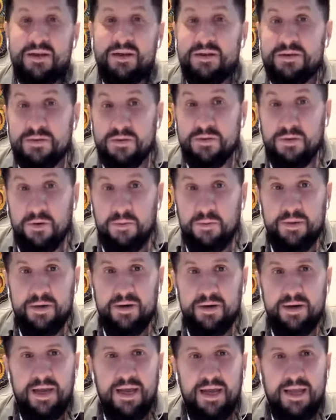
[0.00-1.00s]
So
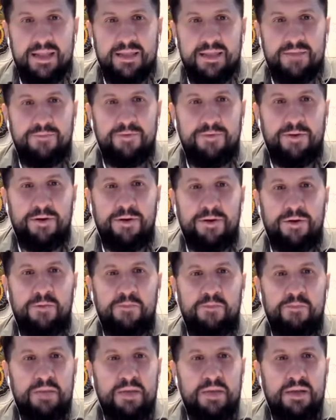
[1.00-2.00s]
open and follow
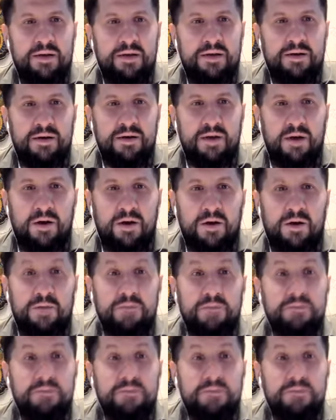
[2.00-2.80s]
along.